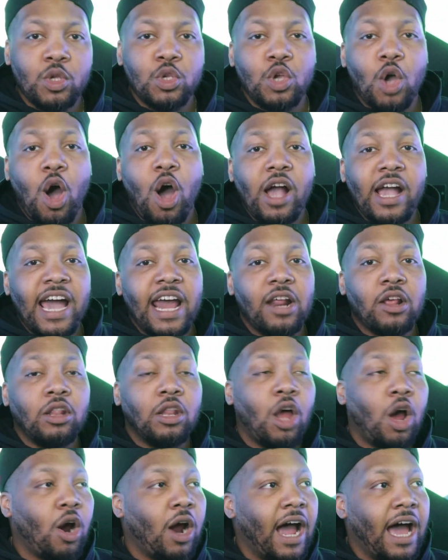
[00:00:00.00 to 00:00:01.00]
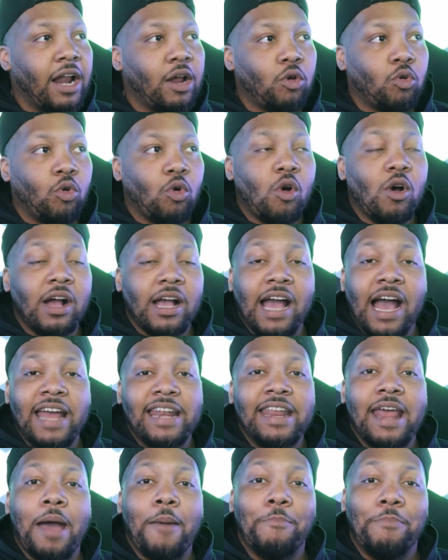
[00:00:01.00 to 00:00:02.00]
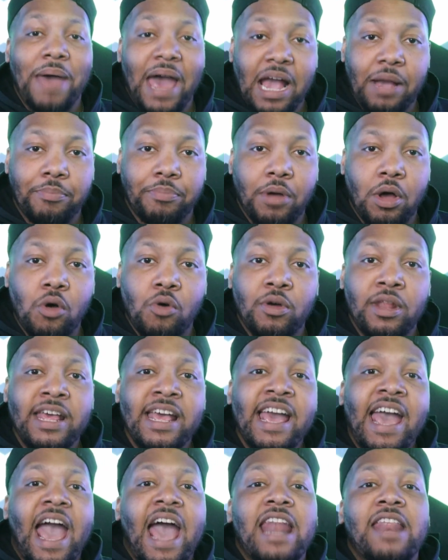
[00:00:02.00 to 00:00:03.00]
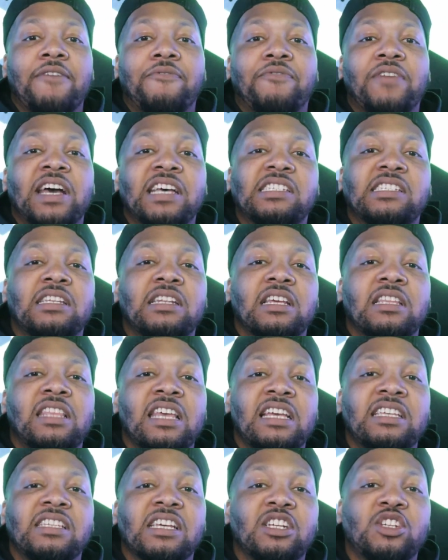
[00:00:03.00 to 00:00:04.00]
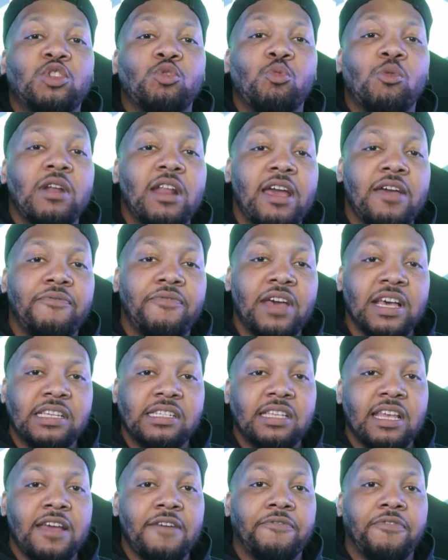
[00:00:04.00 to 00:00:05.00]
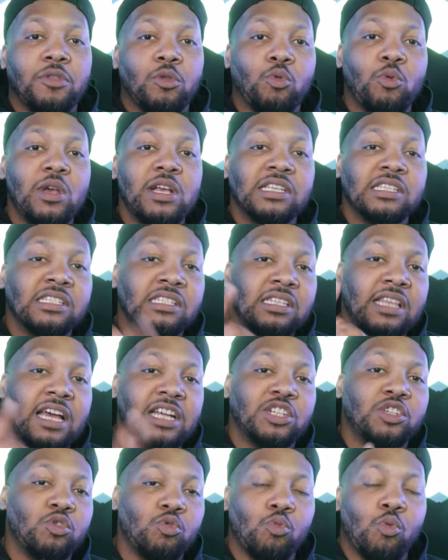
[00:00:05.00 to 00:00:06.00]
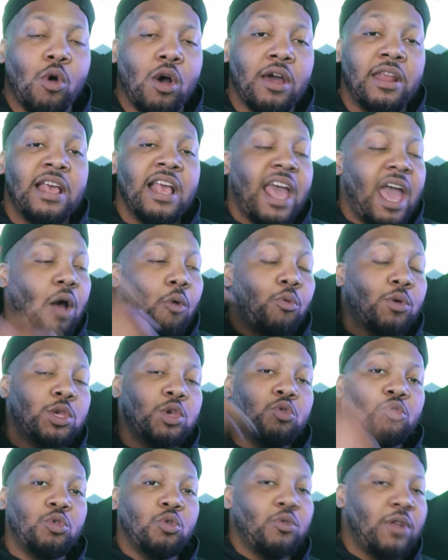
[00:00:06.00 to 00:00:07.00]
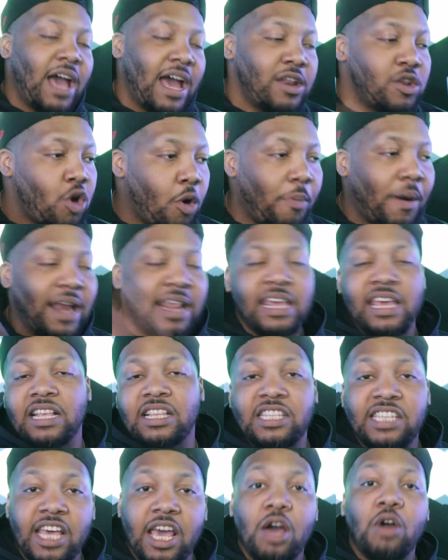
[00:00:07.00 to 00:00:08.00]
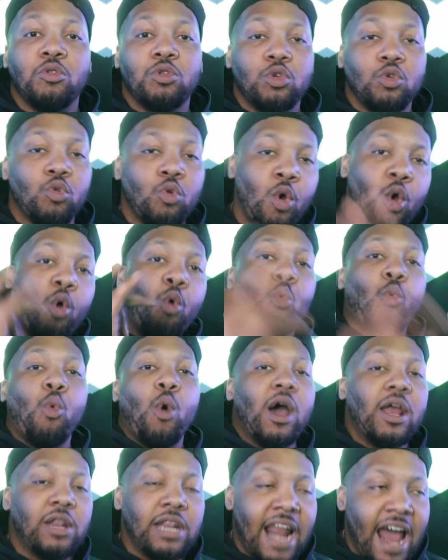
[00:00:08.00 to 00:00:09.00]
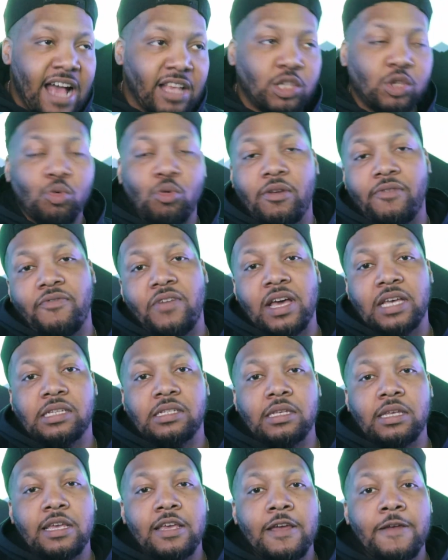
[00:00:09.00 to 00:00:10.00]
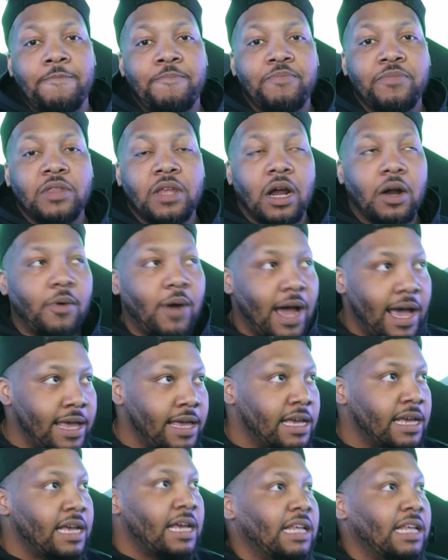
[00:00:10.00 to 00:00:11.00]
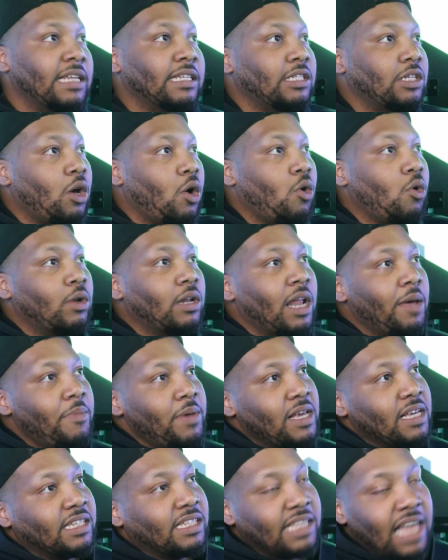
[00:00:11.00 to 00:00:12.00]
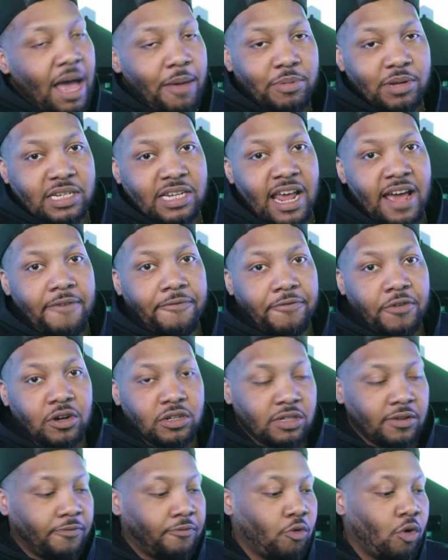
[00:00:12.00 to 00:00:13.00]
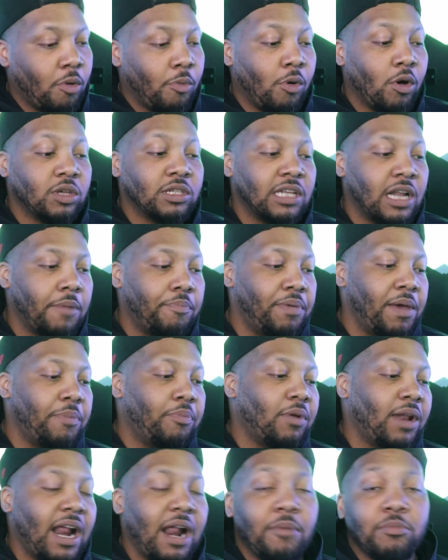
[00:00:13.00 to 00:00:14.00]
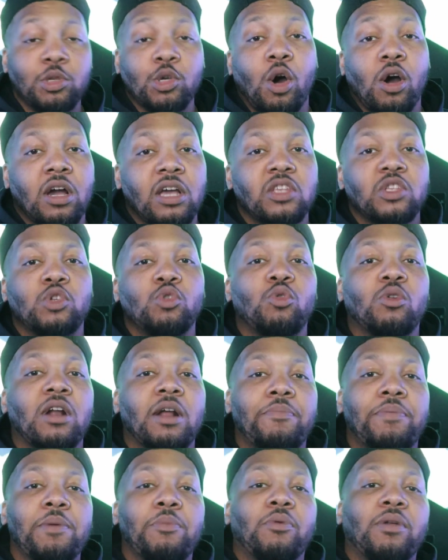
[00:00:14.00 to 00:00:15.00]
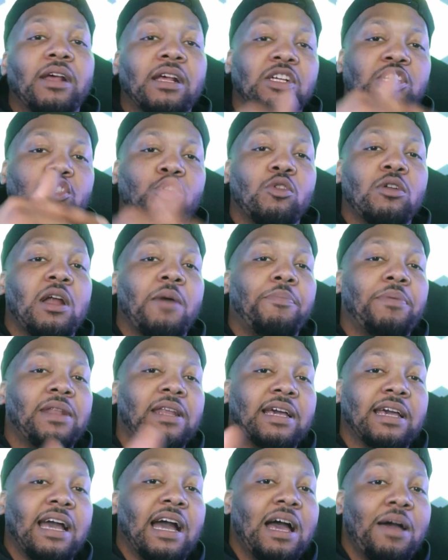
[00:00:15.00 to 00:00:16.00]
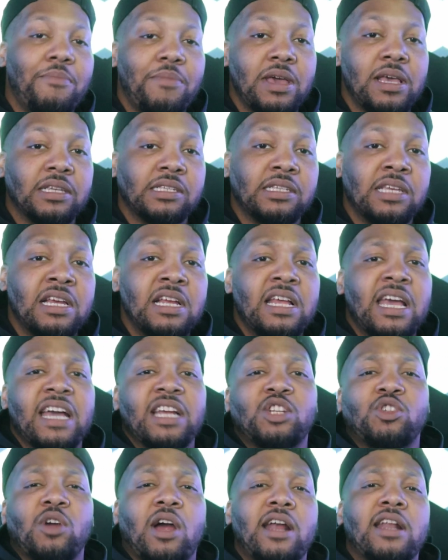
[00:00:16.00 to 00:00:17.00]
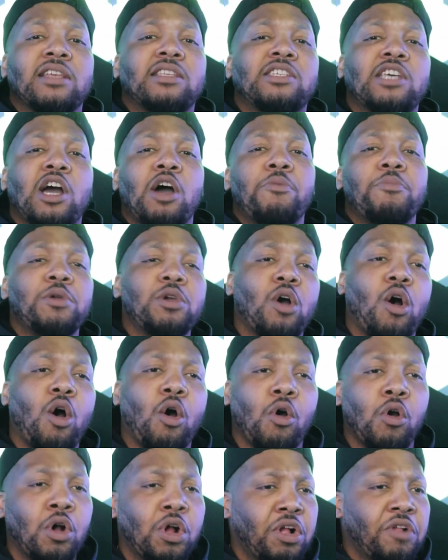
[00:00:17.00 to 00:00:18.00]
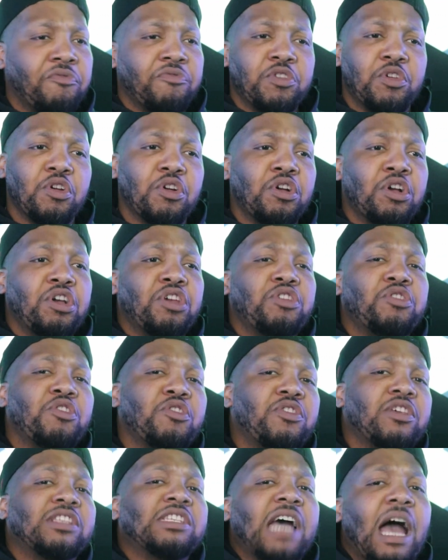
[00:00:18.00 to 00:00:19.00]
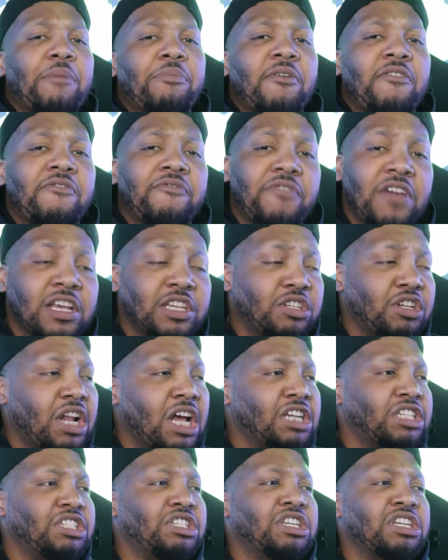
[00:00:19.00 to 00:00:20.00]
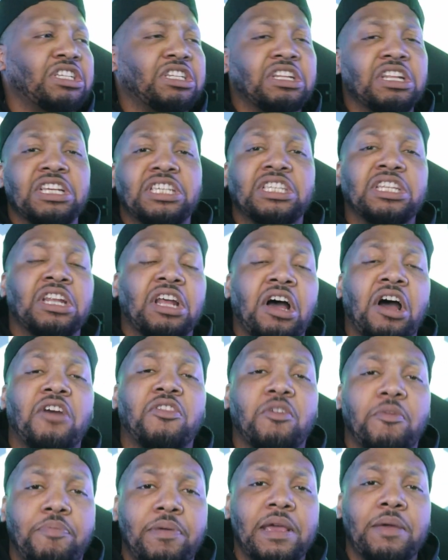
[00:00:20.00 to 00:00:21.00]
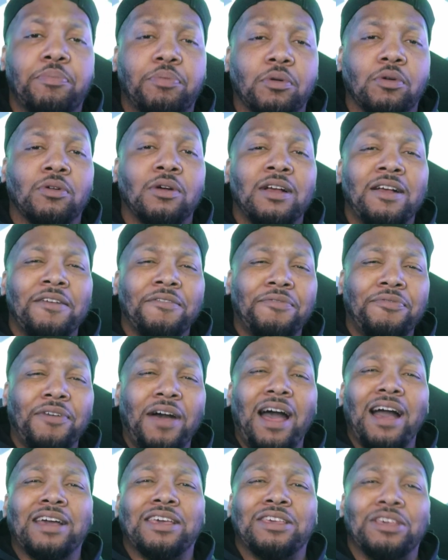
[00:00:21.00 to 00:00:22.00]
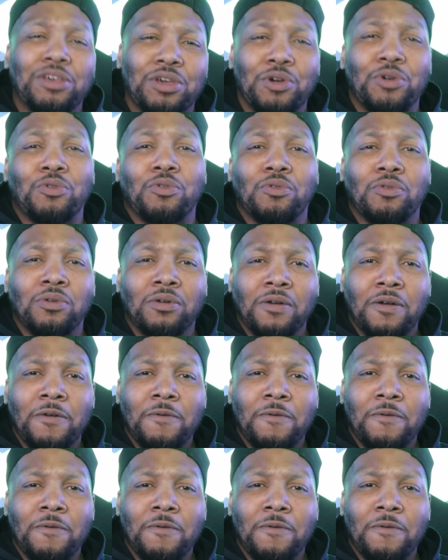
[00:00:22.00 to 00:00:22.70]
y'all got to learn how to grow a goddamn backbone and invest in the things that you want to invest in for the reasons that you want. And when you do that, nobody can tell you what not to invest in. All right. So let me establish that first and foremost. And the people that I'm talking to are the people that are showing up in the comments and trying to tell me, oh, you're the type of investor that should just listen to other people. Fuck you.